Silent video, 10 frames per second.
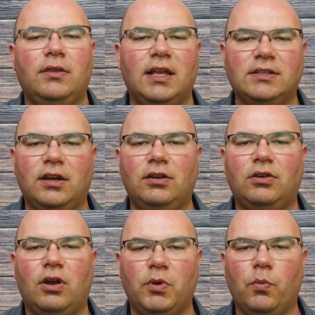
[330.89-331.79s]
that's going to
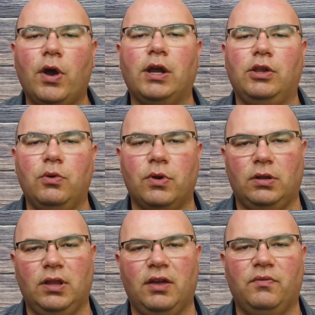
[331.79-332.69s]
determine where you want
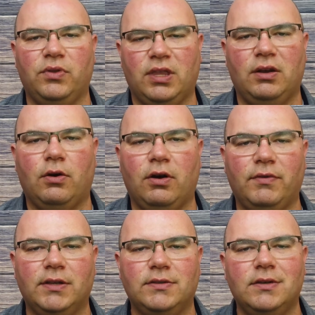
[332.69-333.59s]
to live within
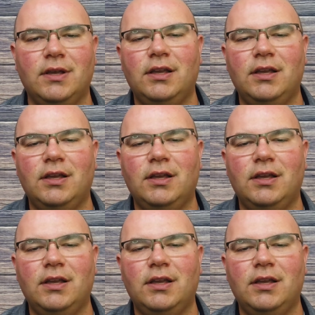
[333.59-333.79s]
Harvest.